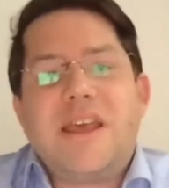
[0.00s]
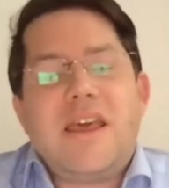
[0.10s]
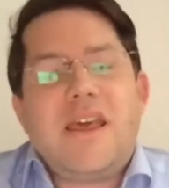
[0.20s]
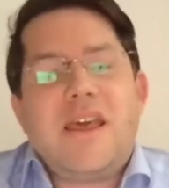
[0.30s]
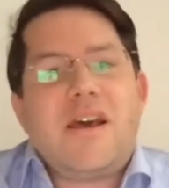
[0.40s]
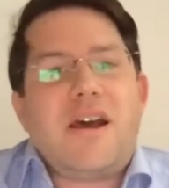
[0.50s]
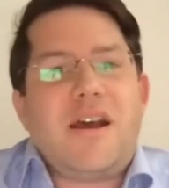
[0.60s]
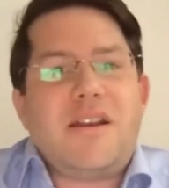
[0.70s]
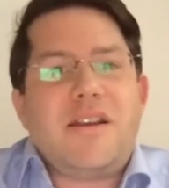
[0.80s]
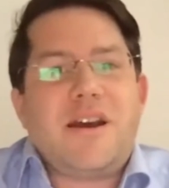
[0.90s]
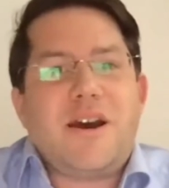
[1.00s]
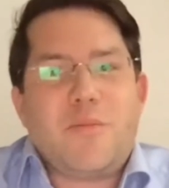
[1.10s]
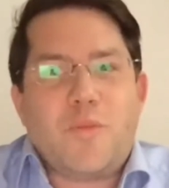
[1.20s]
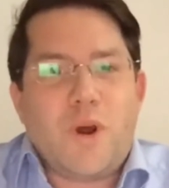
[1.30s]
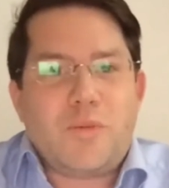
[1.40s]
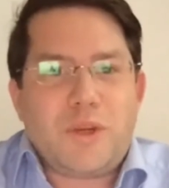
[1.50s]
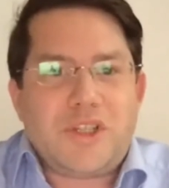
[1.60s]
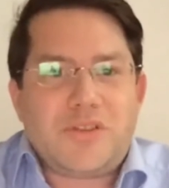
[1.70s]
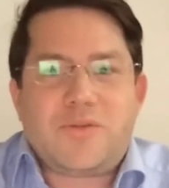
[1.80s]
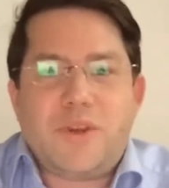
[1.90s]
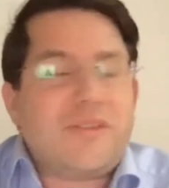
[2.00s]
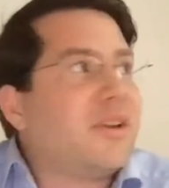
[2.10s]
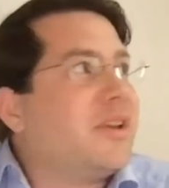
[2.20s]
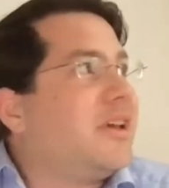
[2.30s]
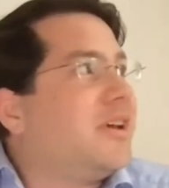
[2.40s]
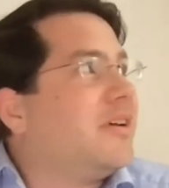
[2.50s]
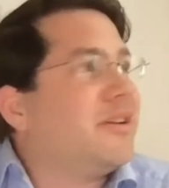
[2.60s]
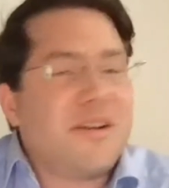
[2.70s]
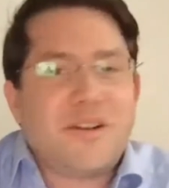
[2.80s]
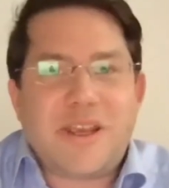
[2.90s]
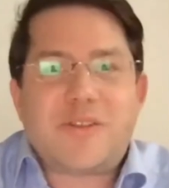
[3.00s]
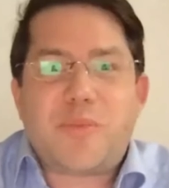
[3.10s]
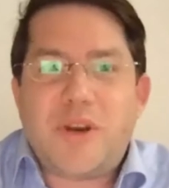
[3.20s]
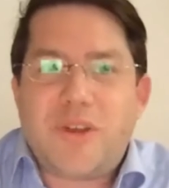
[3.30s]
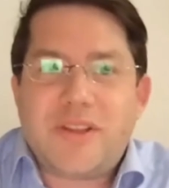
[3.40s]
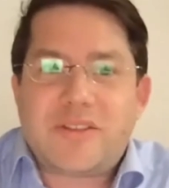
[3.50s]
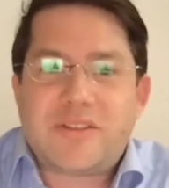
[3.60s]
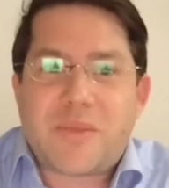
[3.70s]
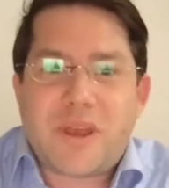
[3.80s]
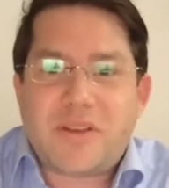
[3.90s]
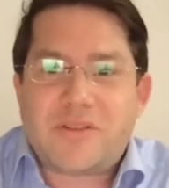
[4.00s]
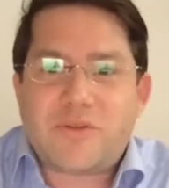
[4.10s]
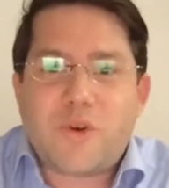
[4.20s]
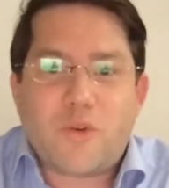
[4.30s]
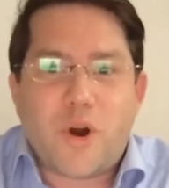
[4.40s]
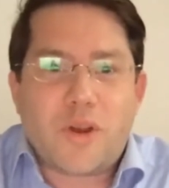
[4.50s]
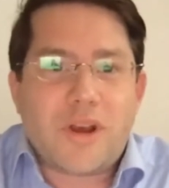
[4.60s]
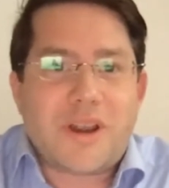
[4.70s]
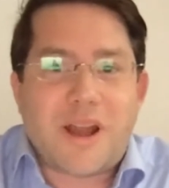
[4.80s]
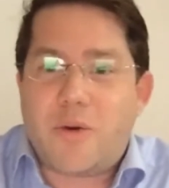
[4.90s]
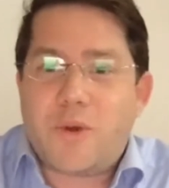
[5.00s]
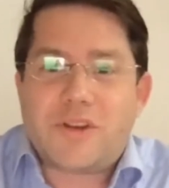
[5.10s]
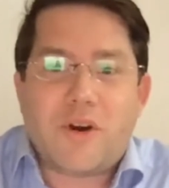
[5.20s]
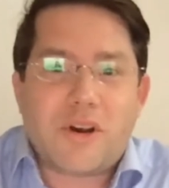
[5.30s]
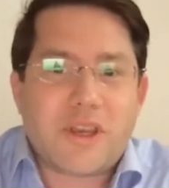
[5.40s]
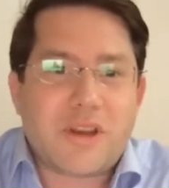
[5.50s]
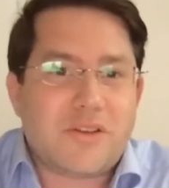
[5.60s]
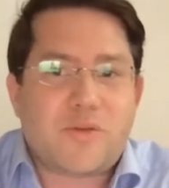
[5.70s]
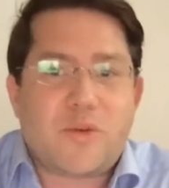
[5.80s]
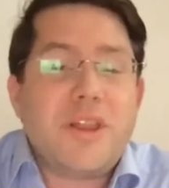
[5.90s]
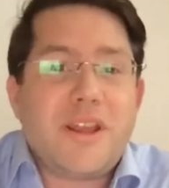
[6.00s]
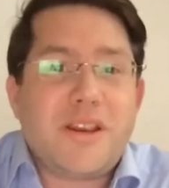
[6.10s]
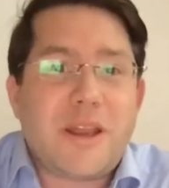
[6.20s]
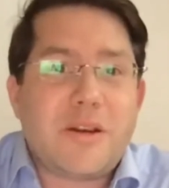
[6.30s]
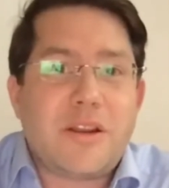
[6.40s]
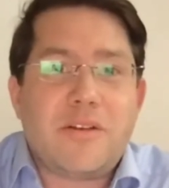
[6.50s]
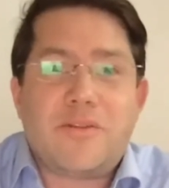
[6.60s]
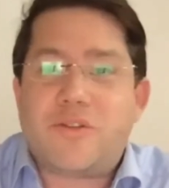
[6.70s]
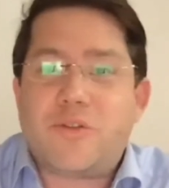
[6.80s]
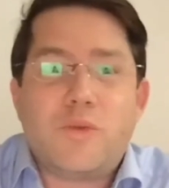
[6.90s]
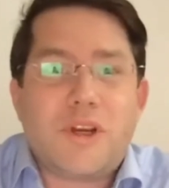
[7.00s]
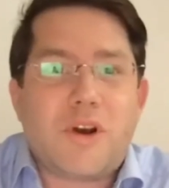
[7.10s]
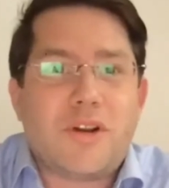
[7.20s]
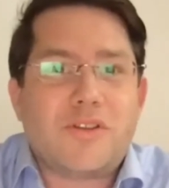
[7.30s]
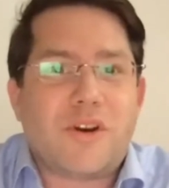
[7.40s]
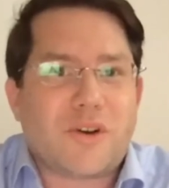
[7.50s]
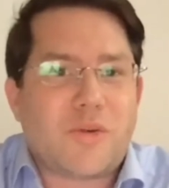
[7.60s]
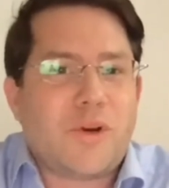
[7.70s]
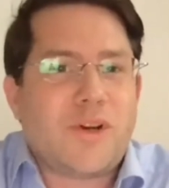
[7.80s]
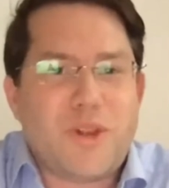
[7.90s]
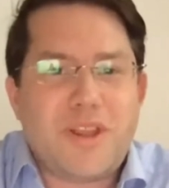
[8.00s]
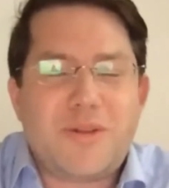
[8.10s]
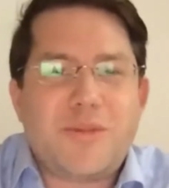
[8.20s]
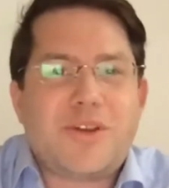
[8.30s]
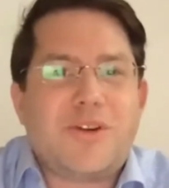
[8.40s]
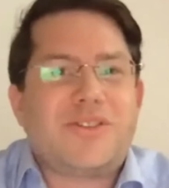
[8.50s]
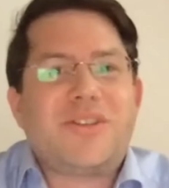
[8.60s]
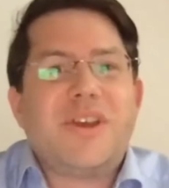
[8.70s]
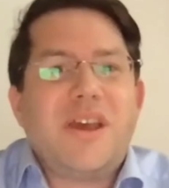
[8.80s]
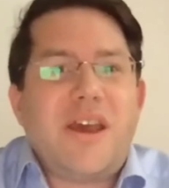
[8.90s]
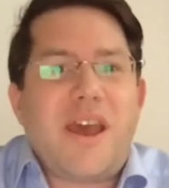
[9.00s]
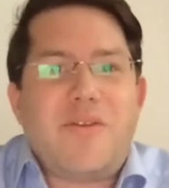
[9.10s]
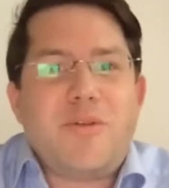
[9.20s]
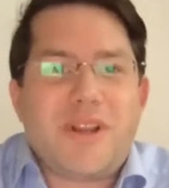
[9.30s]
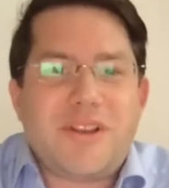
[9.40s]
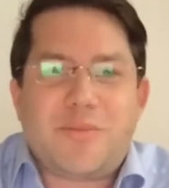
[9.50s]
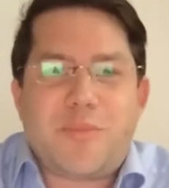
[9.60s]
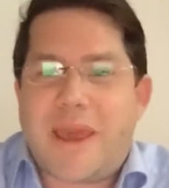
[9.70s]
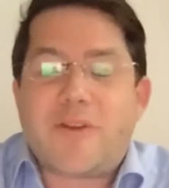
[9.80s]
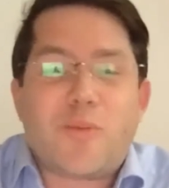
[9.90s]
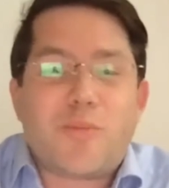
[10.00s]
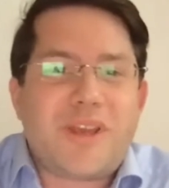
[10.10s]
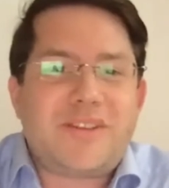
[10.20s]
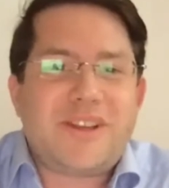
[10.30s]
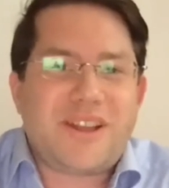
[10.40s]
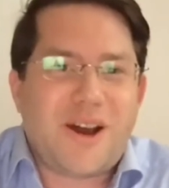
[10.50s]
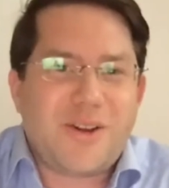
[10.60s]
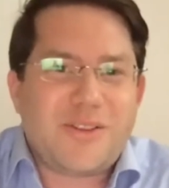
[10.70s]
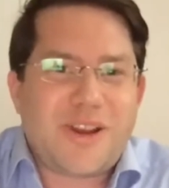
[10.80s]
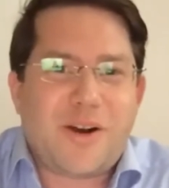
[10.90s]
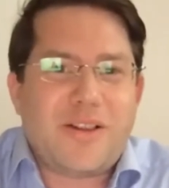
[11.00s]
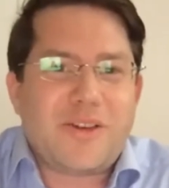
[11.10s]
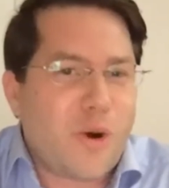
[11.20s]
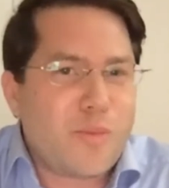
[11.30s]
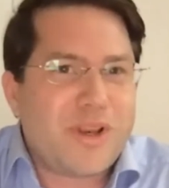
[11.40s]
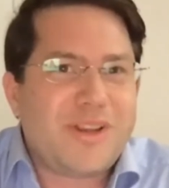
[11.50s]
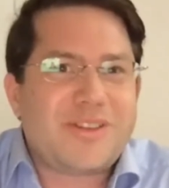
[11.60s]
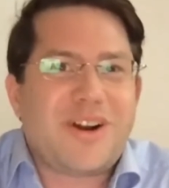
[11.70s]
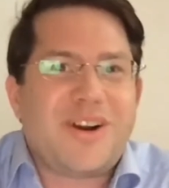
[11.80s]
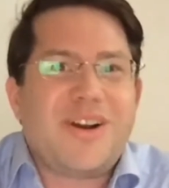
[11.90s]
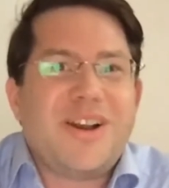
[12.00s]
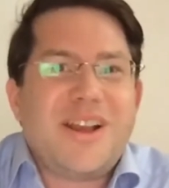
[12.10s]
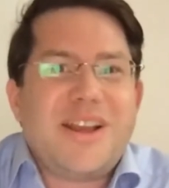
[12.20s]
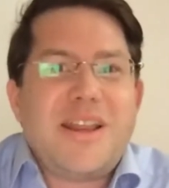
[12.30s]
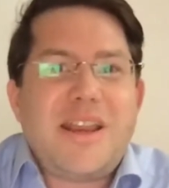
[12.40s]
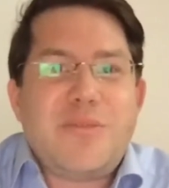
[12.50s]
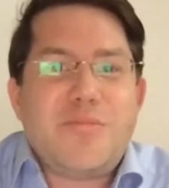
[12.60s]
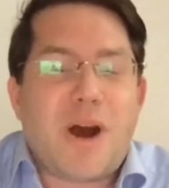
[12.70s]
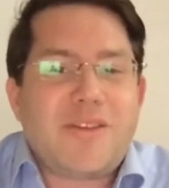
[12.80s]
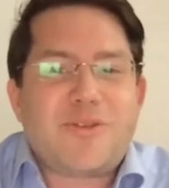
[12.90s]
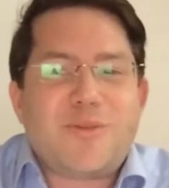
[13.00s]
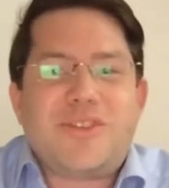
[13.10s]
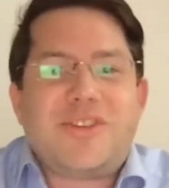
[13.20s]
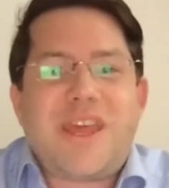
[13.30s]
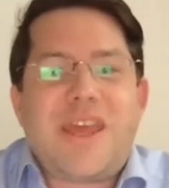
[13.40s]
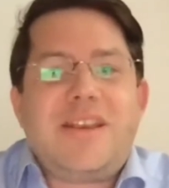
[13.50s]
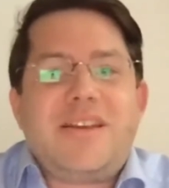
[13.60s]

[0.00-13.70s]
And what we just recently experienced, thanks to Corona, now we're talking trillion, and soon we're going to talk quadrillion, because everybody's bankrupt basically out there. All the companies are needing money from the state, and the